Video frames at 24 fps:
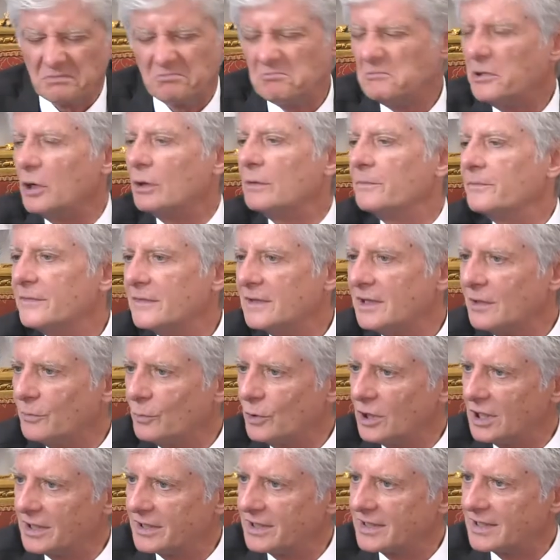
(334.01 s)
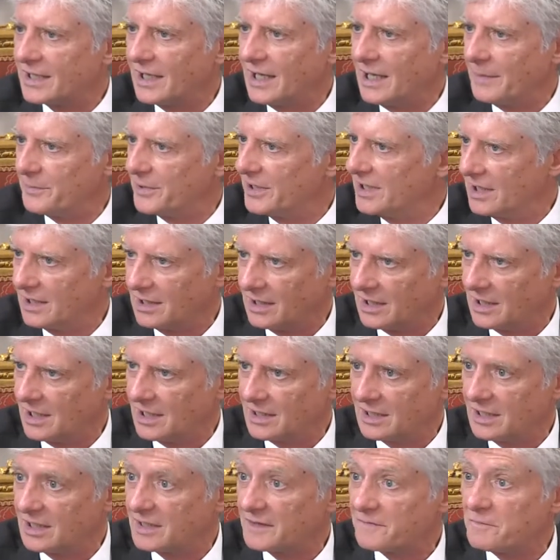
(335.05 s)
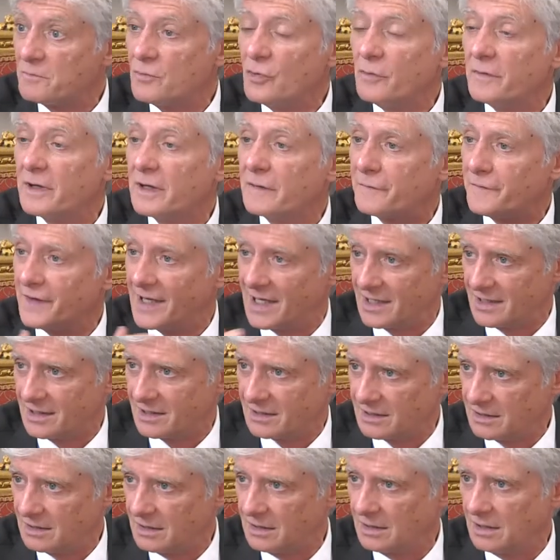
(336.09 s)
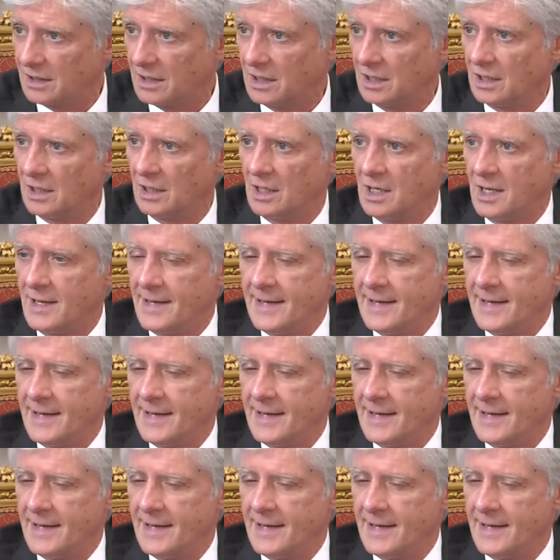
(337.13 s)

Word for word: No, the world is happening and is moving fast. Right.